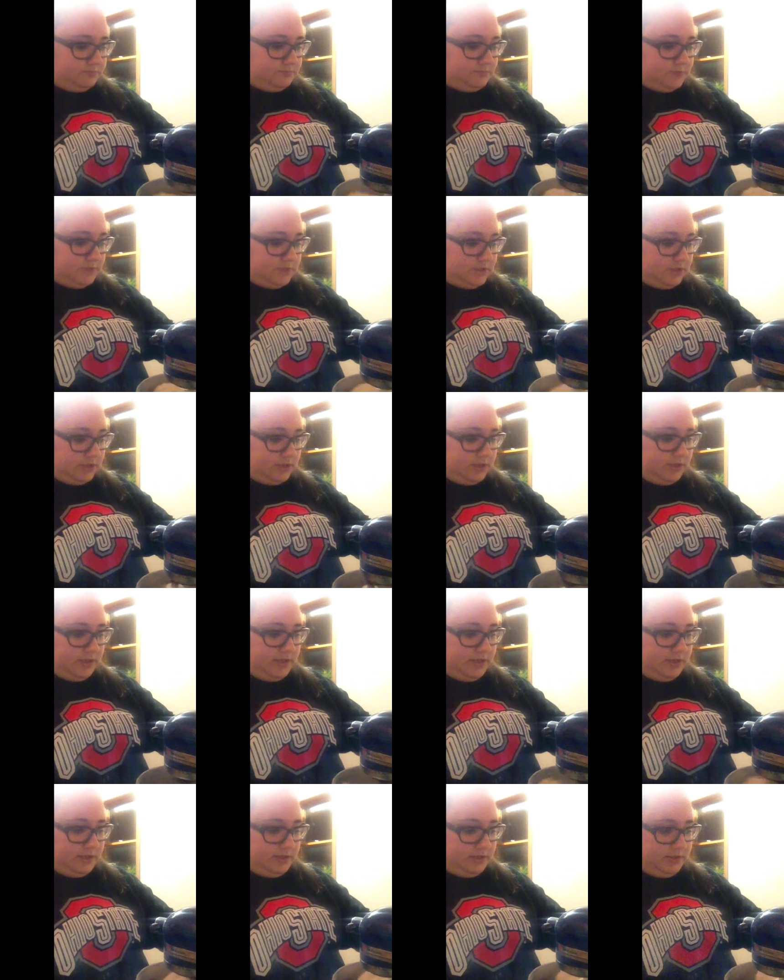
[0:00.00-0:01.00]
It's starting to
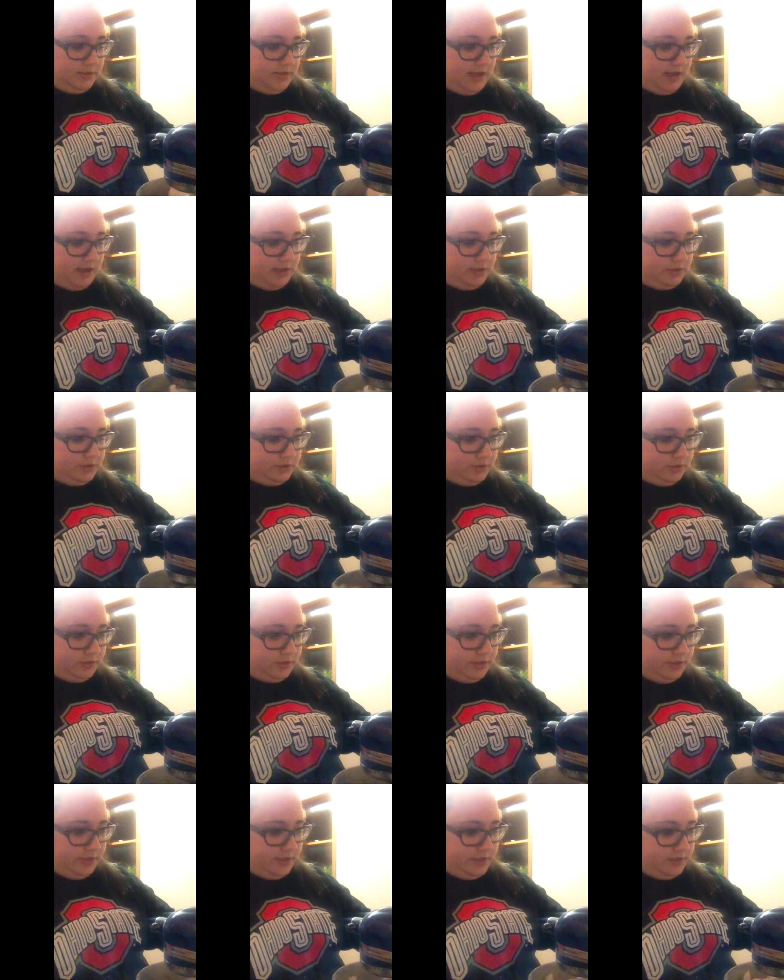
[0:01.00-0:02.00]
get a little out of control
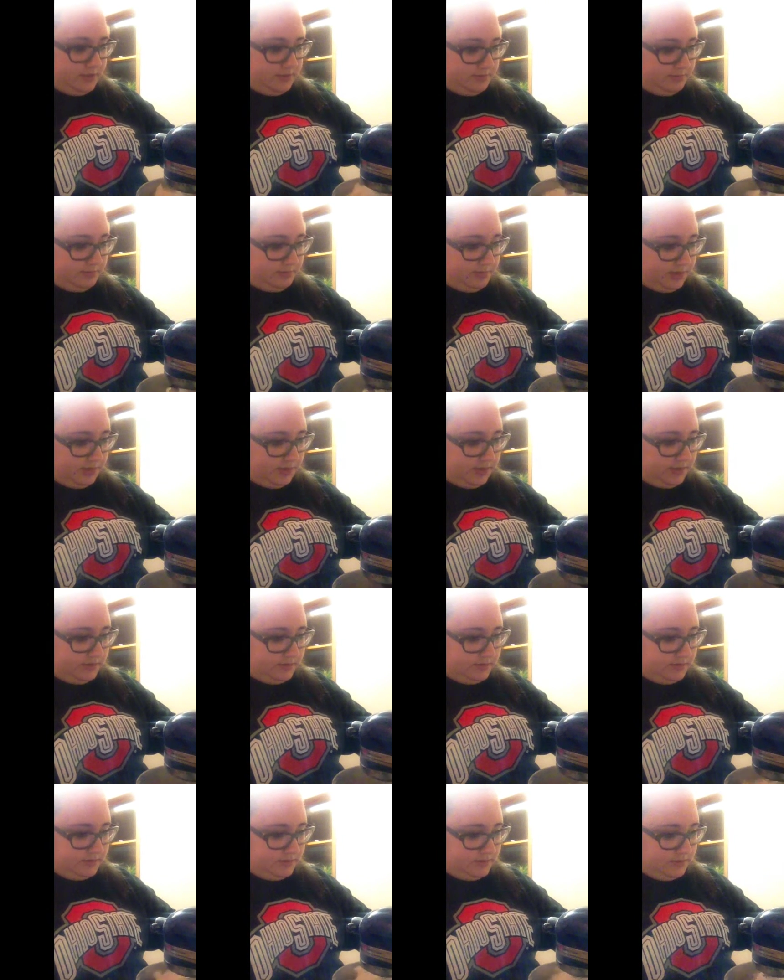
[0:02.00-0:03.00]
here, but
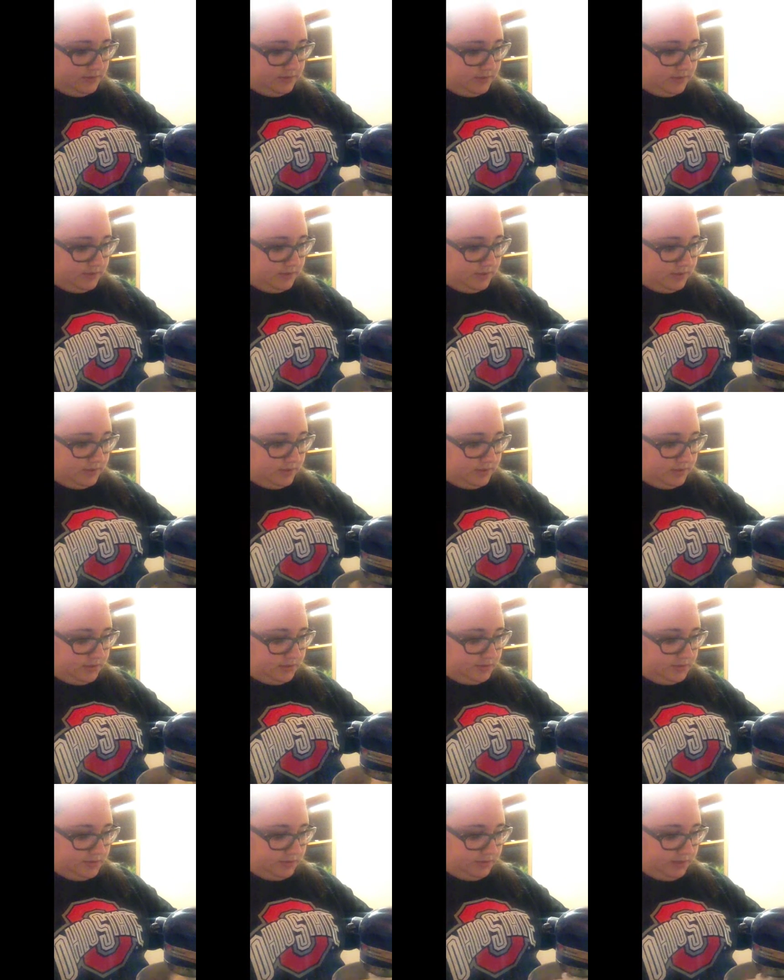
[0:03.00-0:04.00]

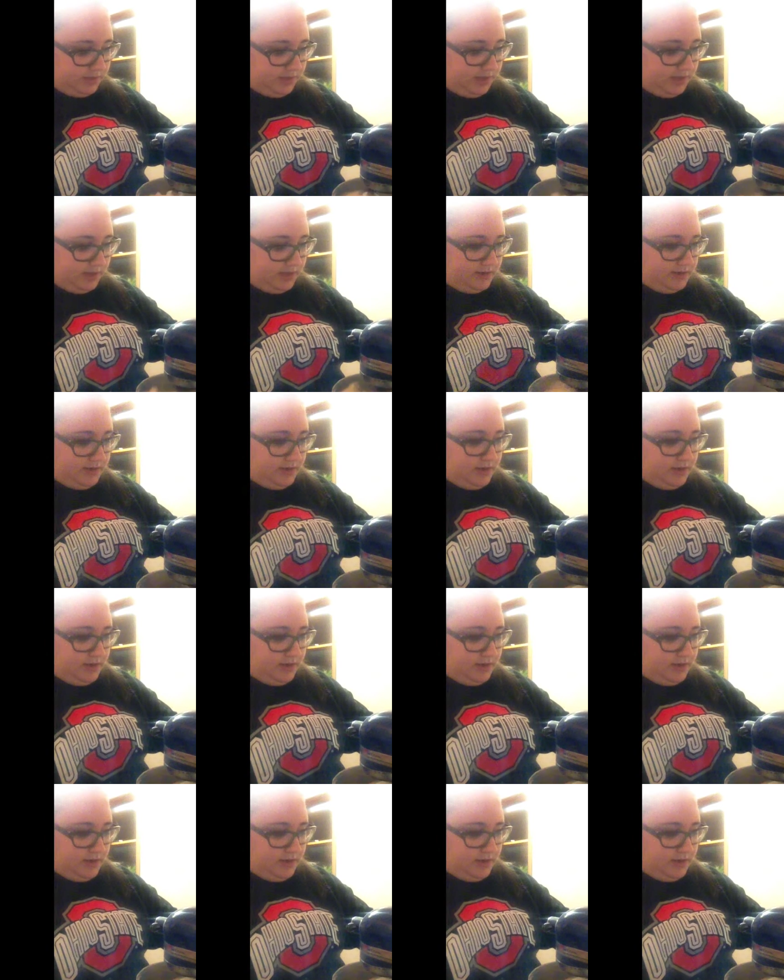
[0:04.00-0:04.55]
it's okay.